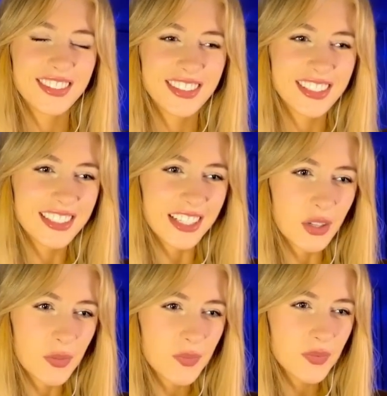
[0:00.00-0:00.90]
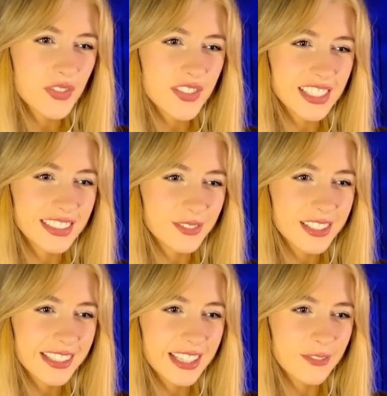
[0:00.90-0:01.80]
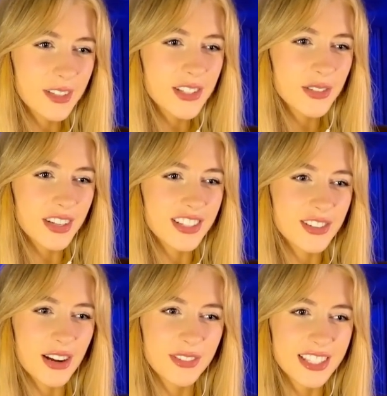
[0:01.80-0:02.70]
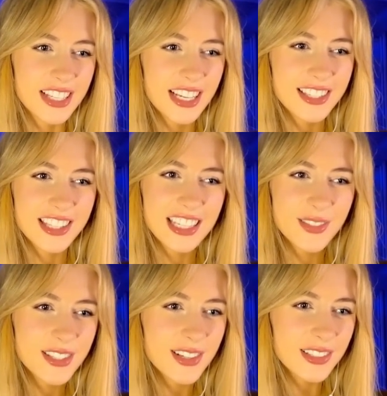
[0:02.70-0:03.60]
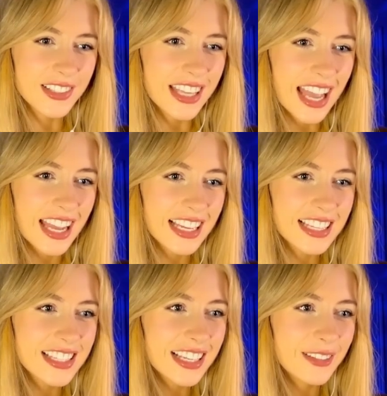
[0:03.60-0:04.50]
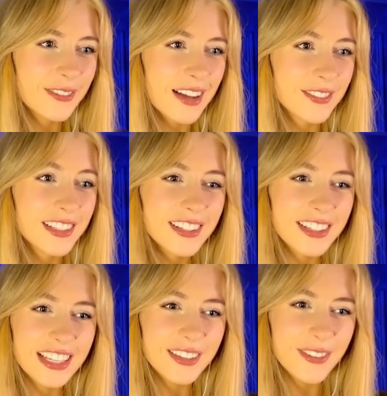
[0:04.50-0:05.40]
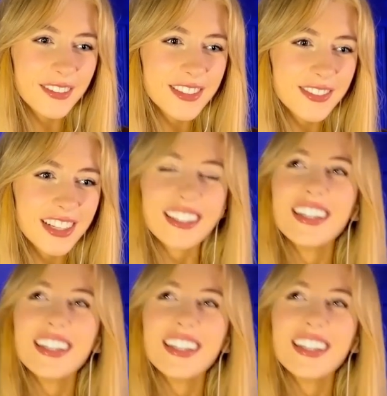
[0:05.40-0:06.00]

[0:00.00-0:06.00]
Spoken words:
you know, didn't give me too much troubles. So this was all okay. Is e5? No, e5 is wrong.